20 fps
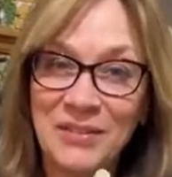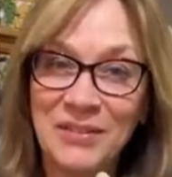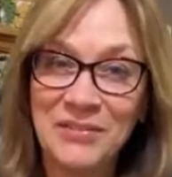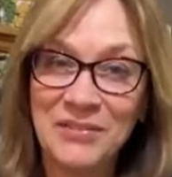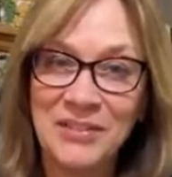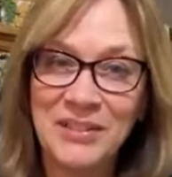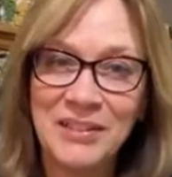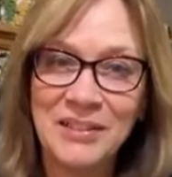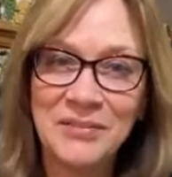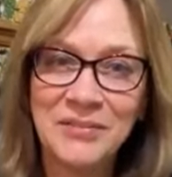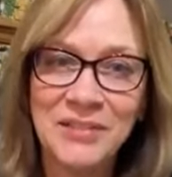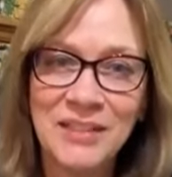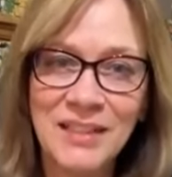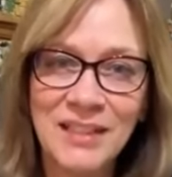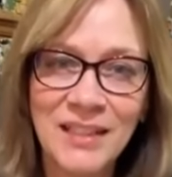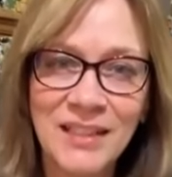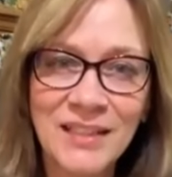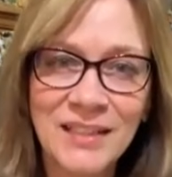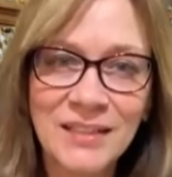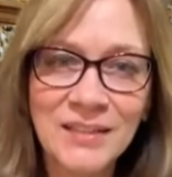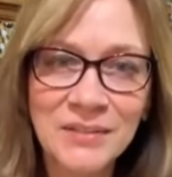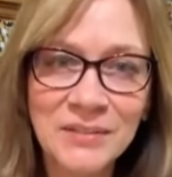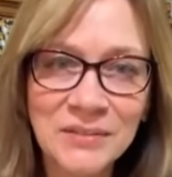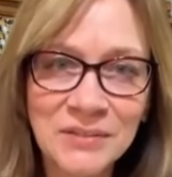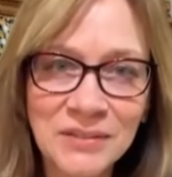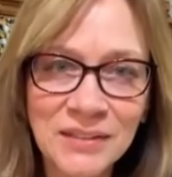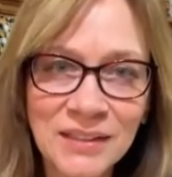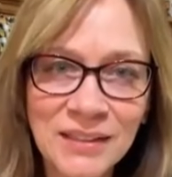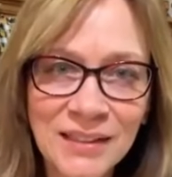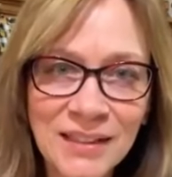look really, really
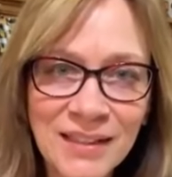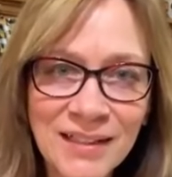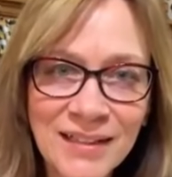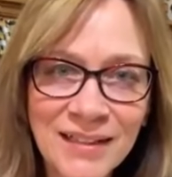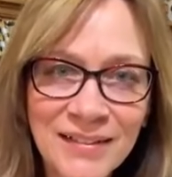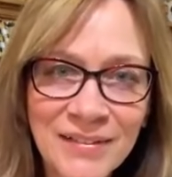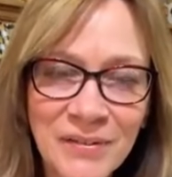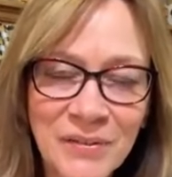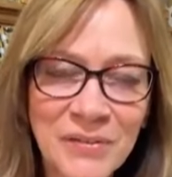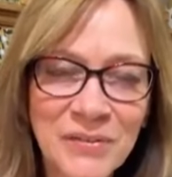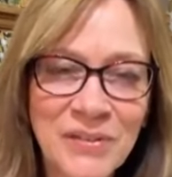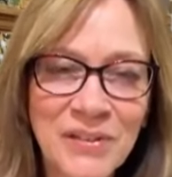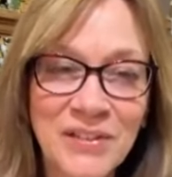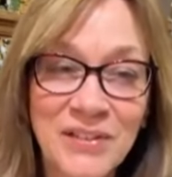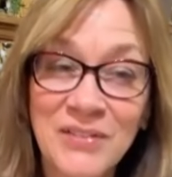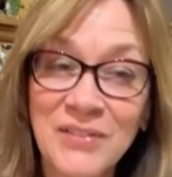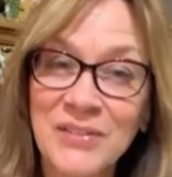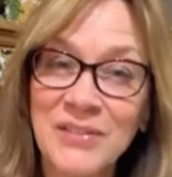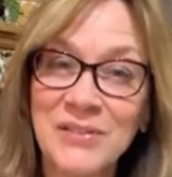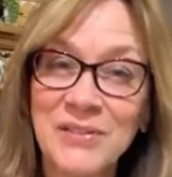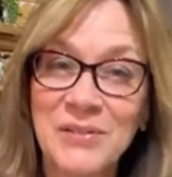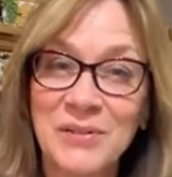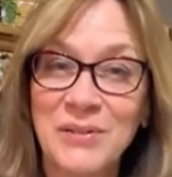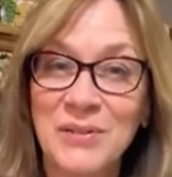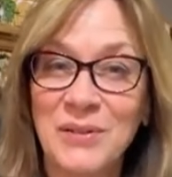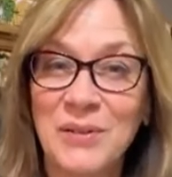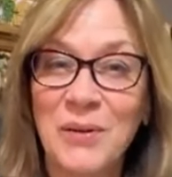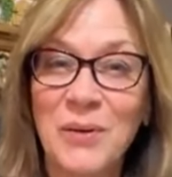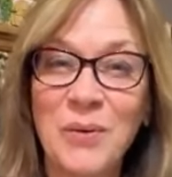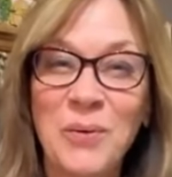cute. So it's gonna look sort
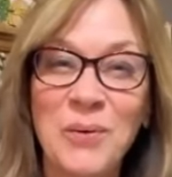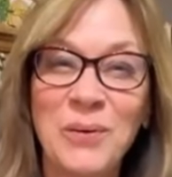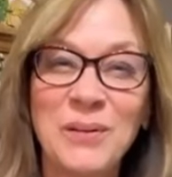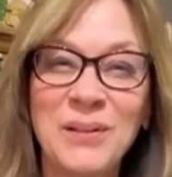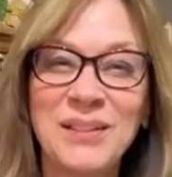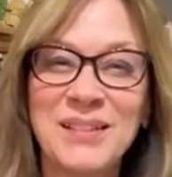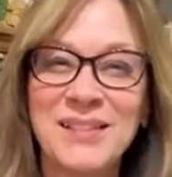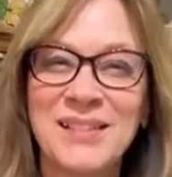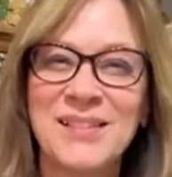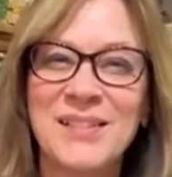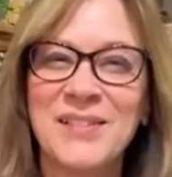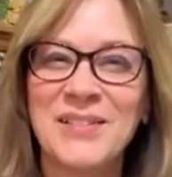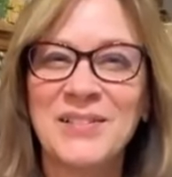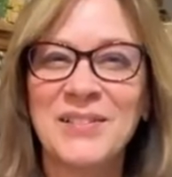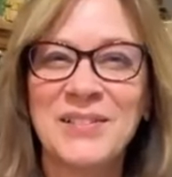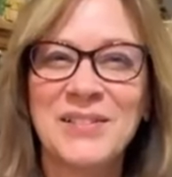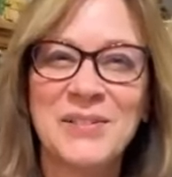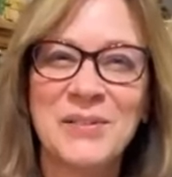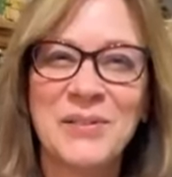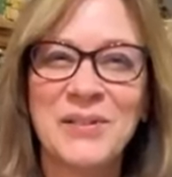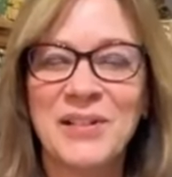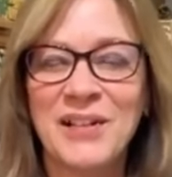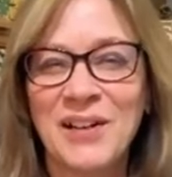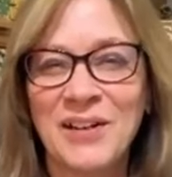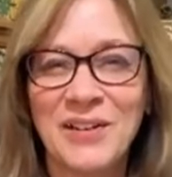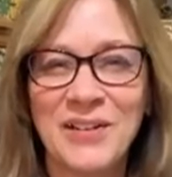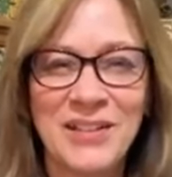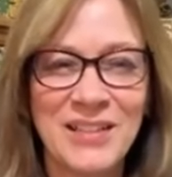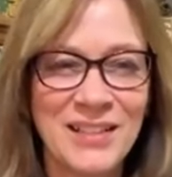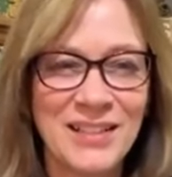of old, it's gonna look sort of
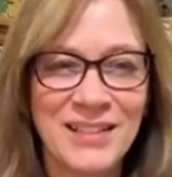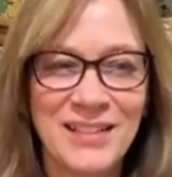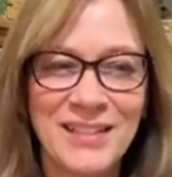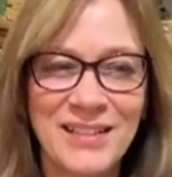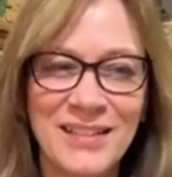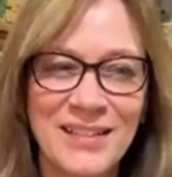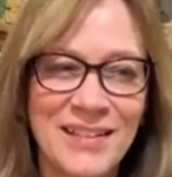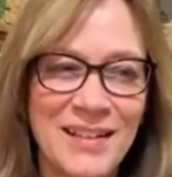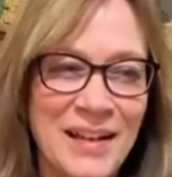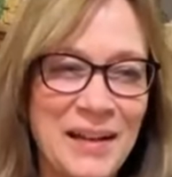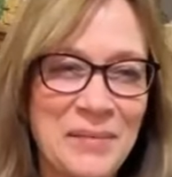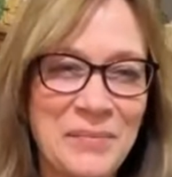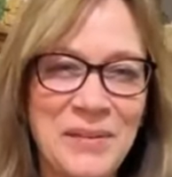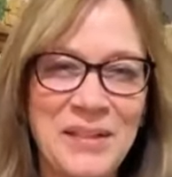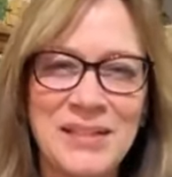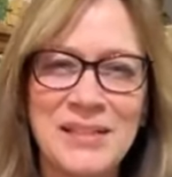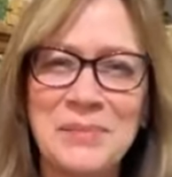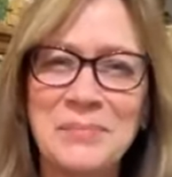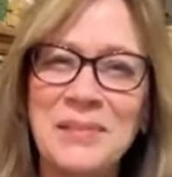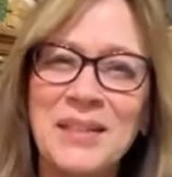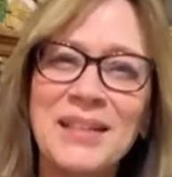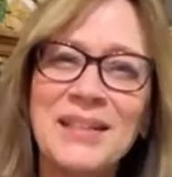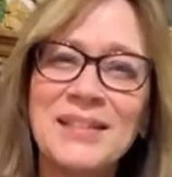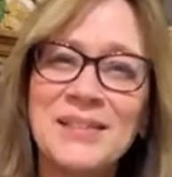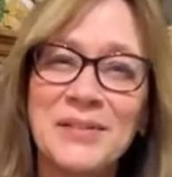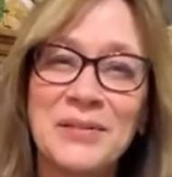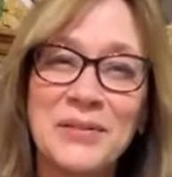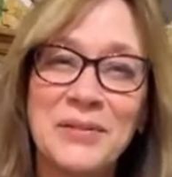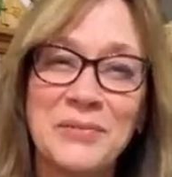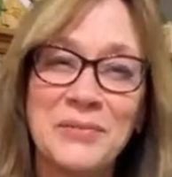garden. I mean, to me, it
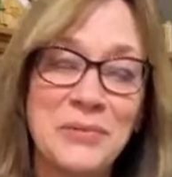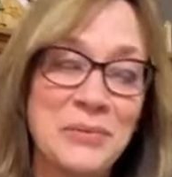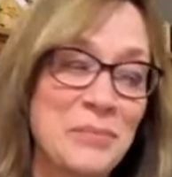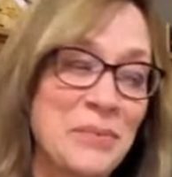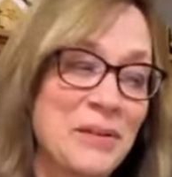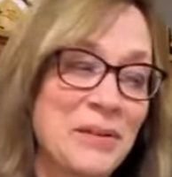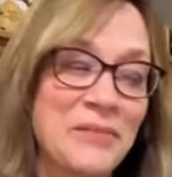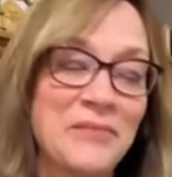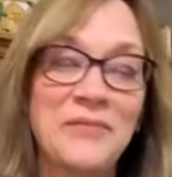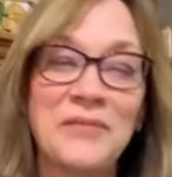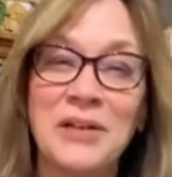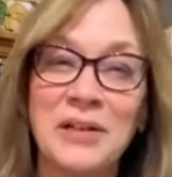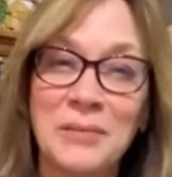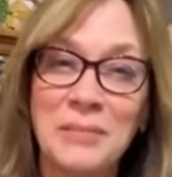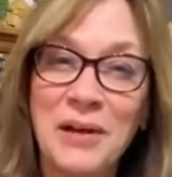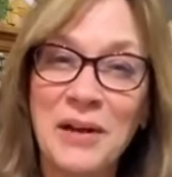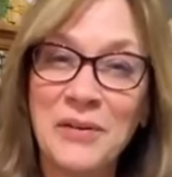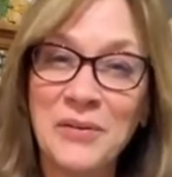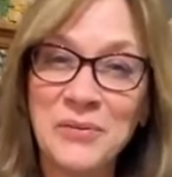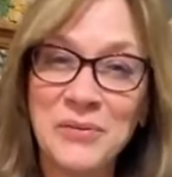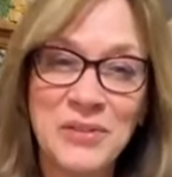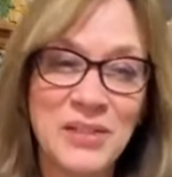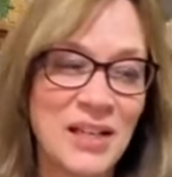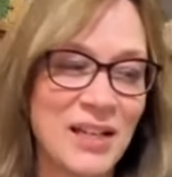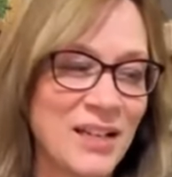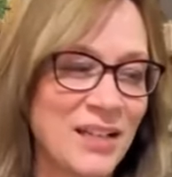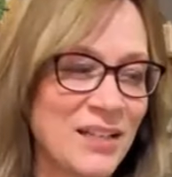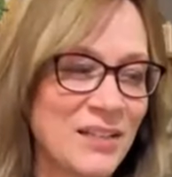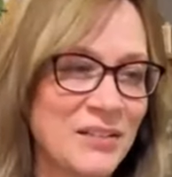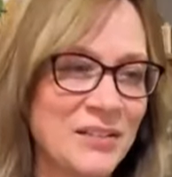sort of would be a farmhouse
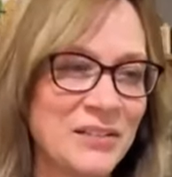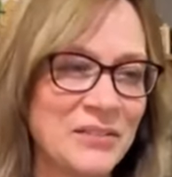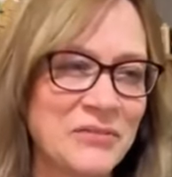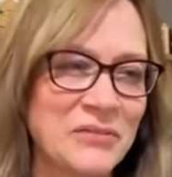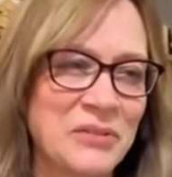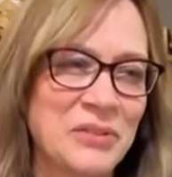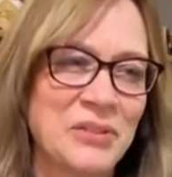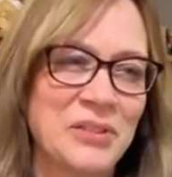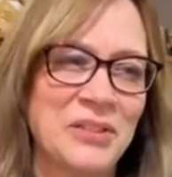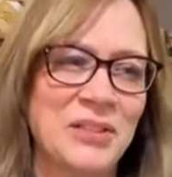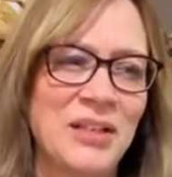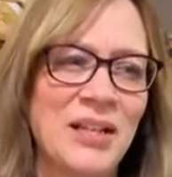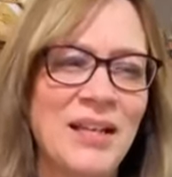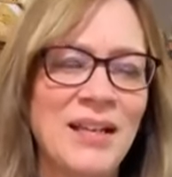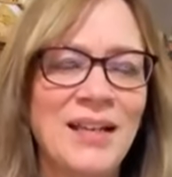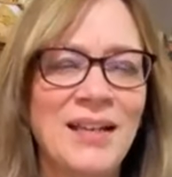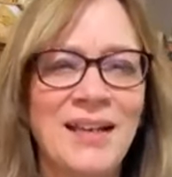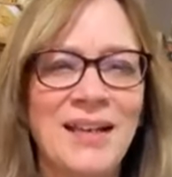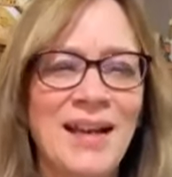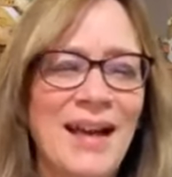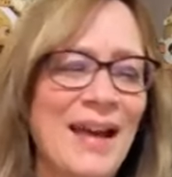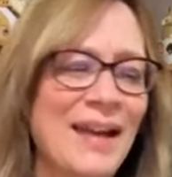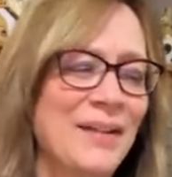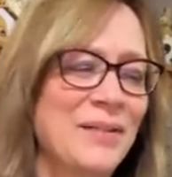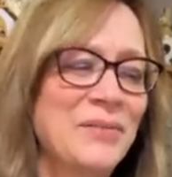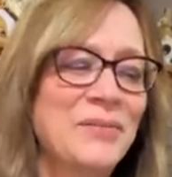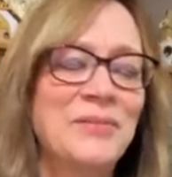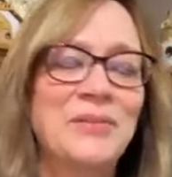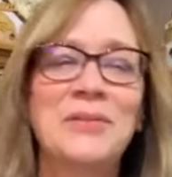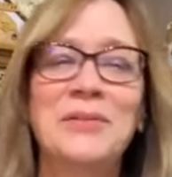kind of, or I
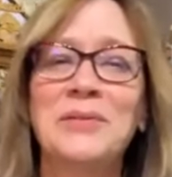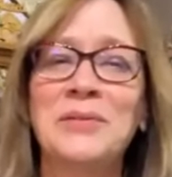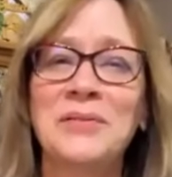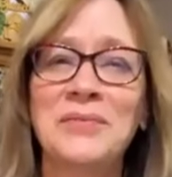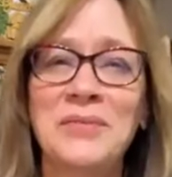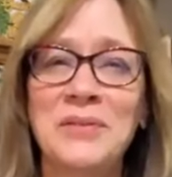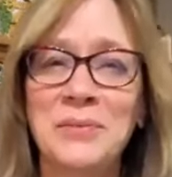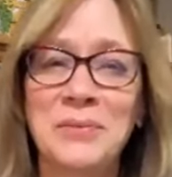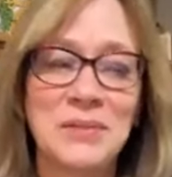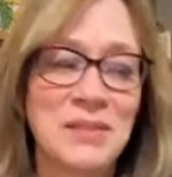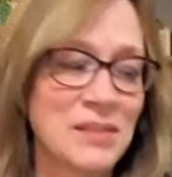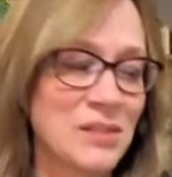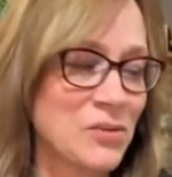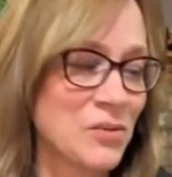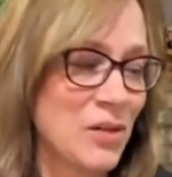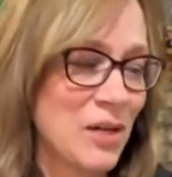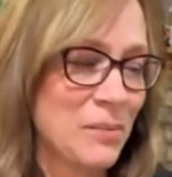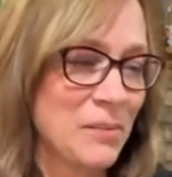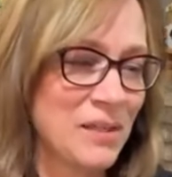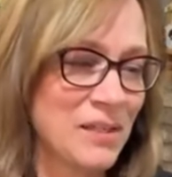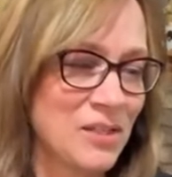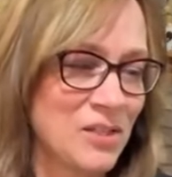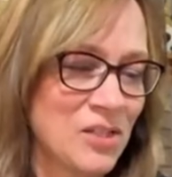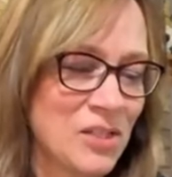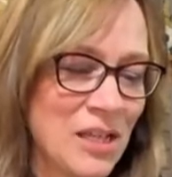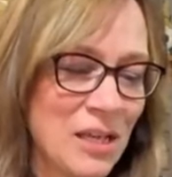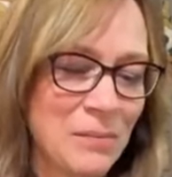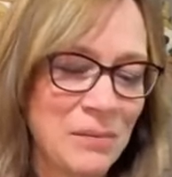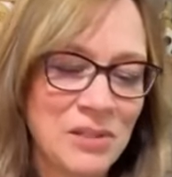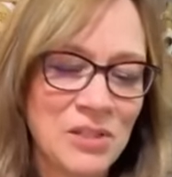don't know if you would describe it as
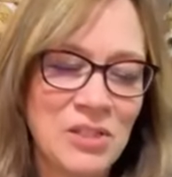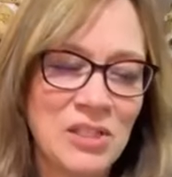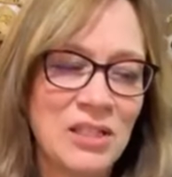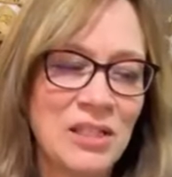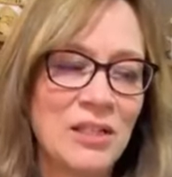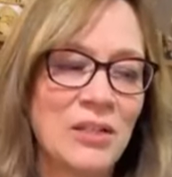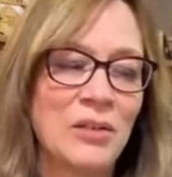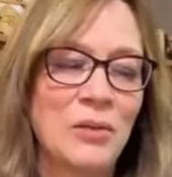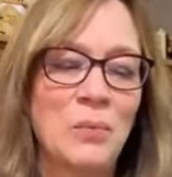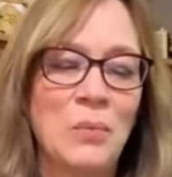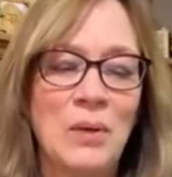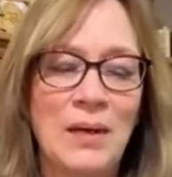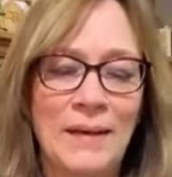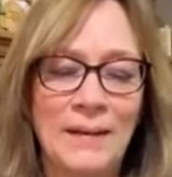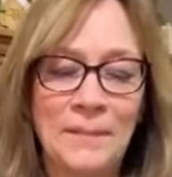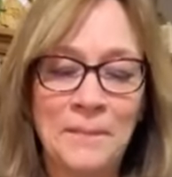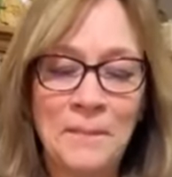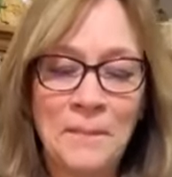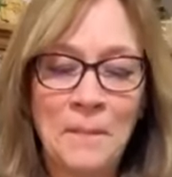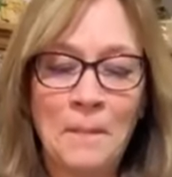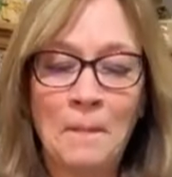shabby chic or what.